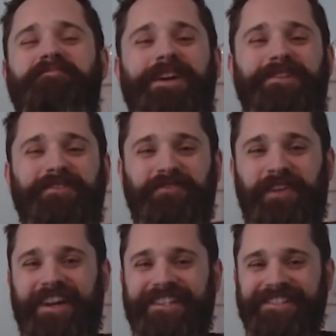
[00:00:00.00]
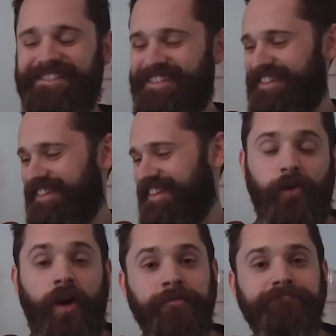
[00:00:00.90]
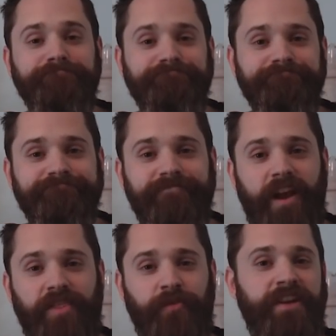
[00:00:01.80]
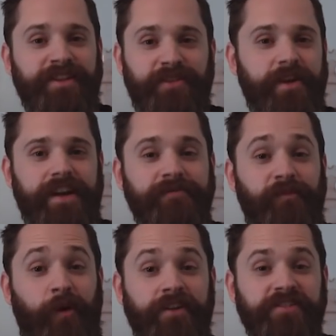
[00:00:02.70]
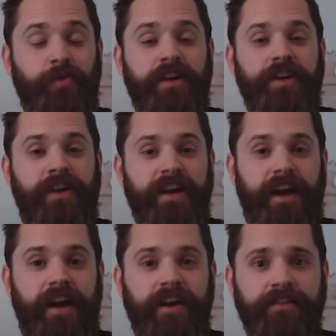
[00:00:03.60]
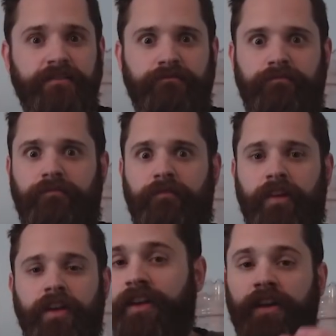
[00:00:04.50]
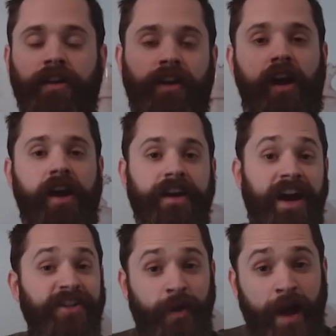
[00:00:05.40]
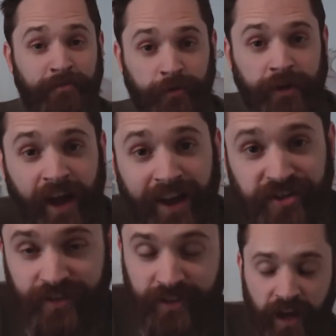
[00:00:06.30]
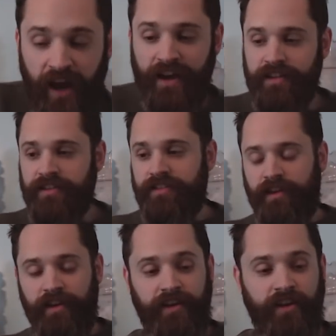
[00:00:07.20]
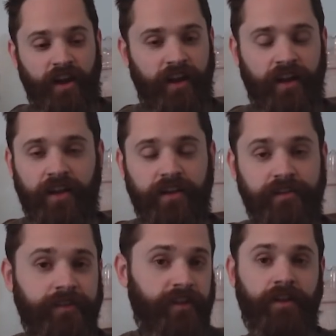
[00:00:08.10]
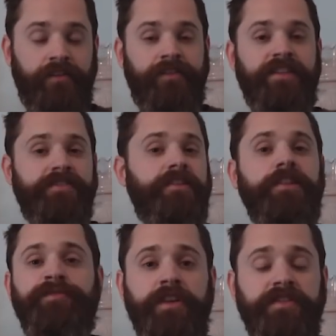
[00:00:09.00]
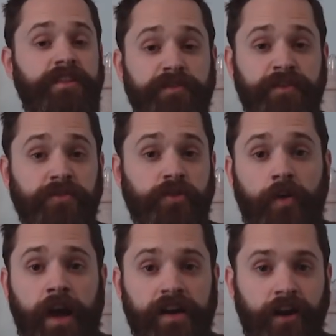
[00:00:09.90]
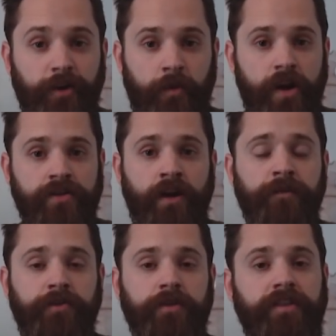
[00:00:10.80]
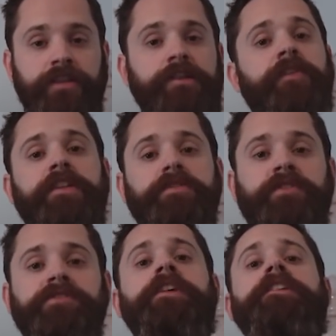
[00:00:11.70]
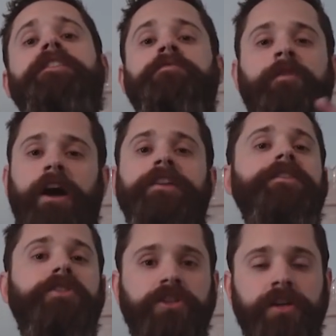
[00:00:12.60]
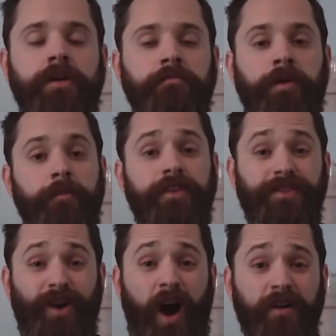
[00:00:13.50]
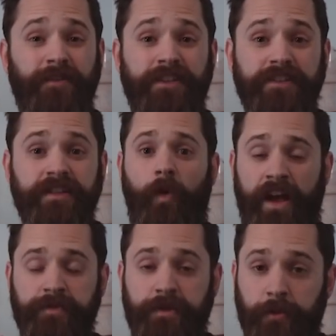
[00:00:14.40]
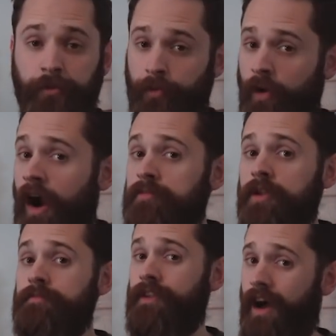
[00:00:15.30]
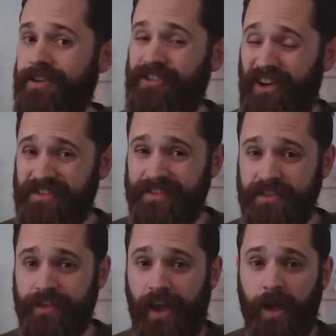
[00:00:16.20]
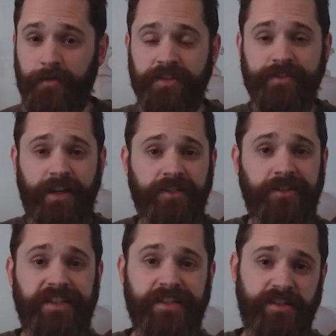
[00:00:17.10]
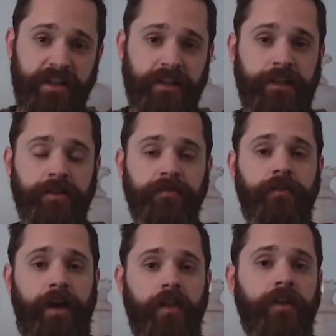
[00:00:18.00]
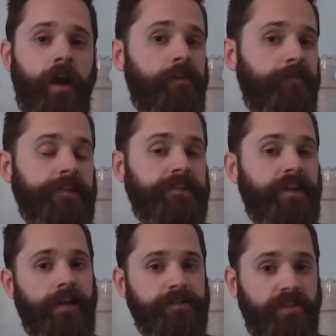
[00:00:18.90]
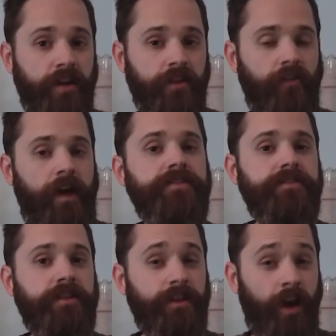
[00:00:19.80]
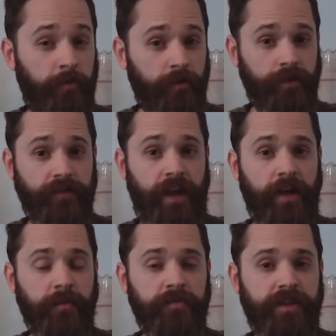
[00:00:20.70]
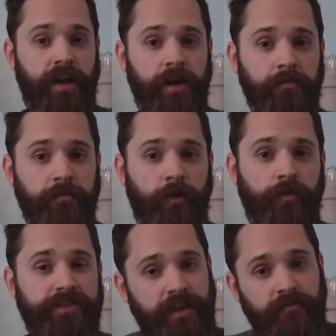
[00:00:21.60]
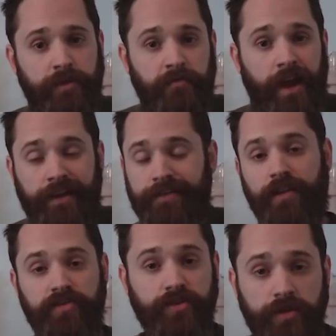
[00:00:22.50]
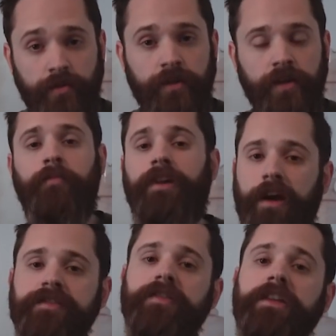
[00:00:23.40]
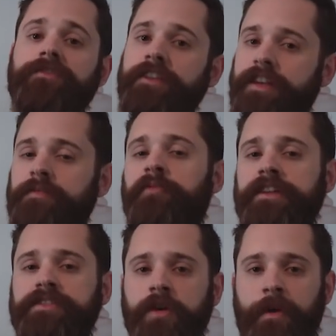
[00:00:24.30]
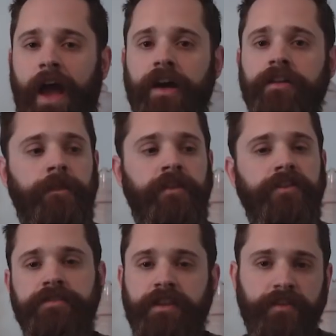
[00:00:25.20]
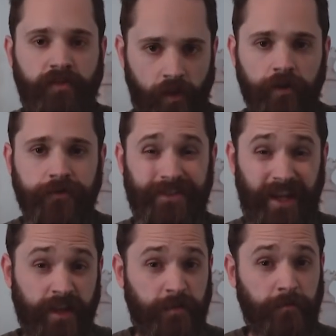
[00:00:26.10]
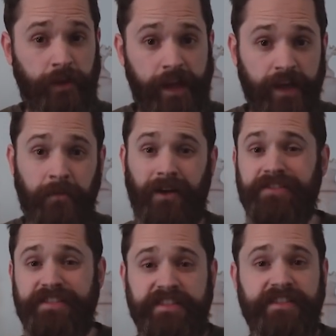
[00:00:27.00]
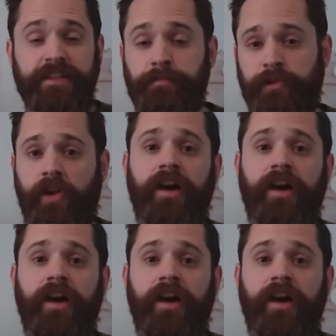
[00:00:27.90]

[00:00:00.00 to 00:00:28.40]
Baker's face. Well, 3 and 3. A win's a win, right, guys? All right, guys. Rapid reaction. At least the defense looked great under Mark Duffner. The defense looks like they've righted the ship, but this offense has been a problem, not just this game. This is actually indicative of how the offense has done the last couple of games. We just haven't been paying attention to it because the defense has played so bad. The offense has been playing about C+